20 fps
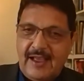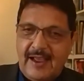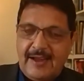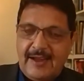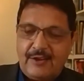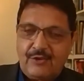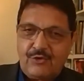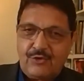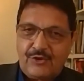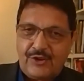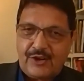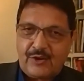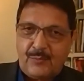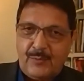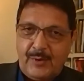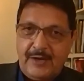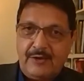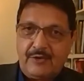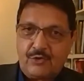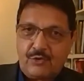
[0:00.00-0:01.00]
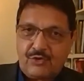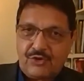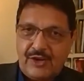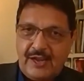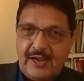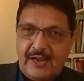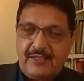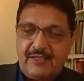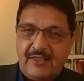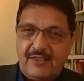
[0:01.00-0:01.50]
like to recommend to
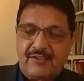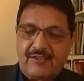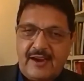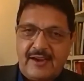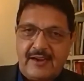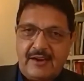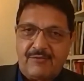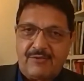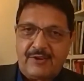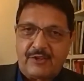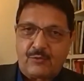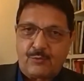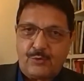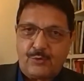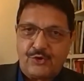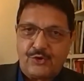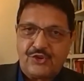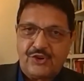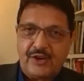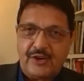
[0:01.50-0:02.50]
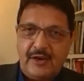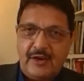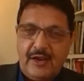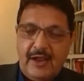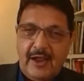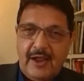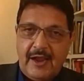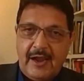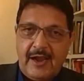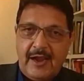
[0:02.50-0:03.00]
take this kind of exposure,
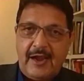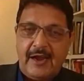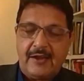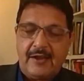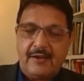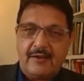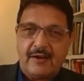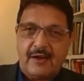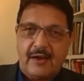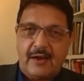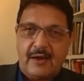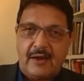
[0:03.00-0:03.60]
and